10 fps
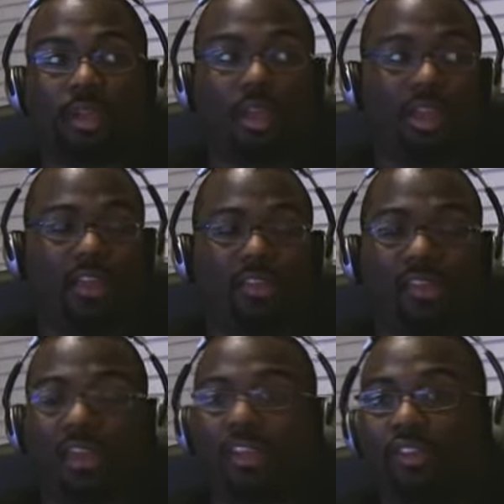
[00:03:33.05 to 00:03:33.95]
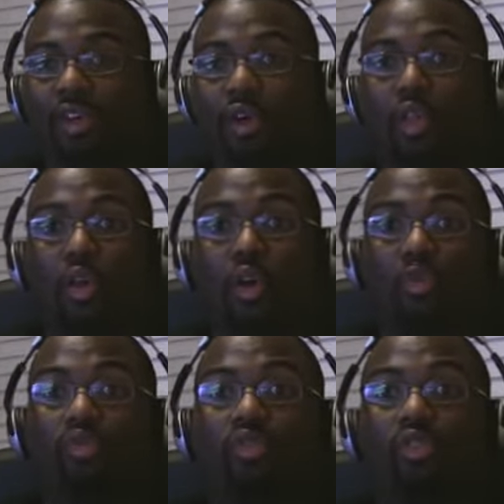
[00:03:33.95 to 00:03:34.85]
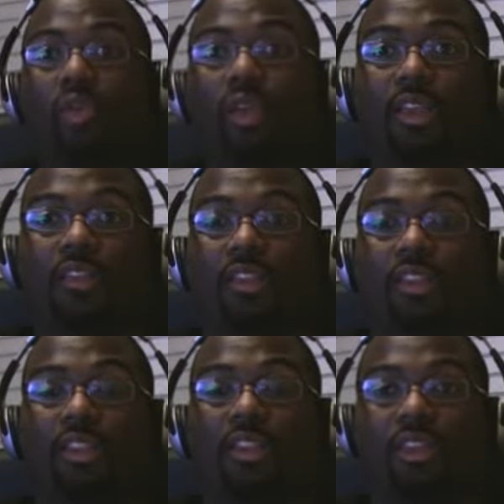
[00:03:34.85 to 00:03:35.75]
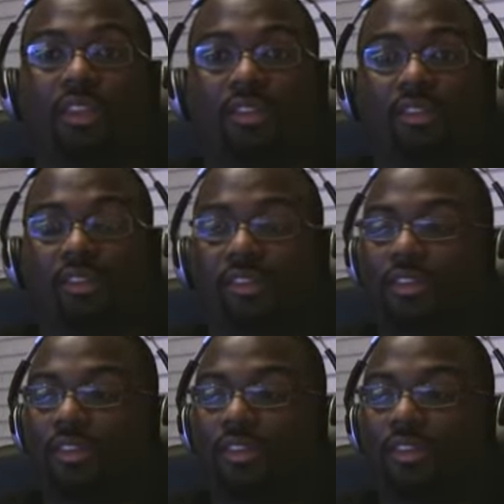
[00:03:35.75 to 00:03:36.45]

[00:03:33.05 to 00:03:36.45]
I guess against all those crazy things,